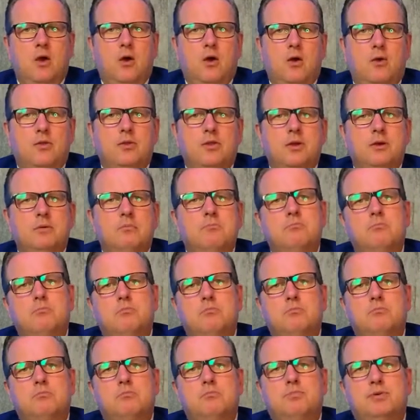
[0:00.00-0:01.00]
on the
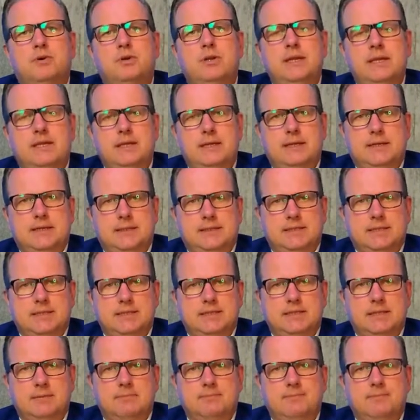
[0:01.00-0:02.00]
political
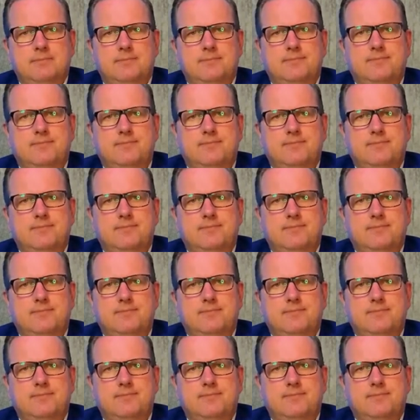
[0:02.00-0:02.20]
system.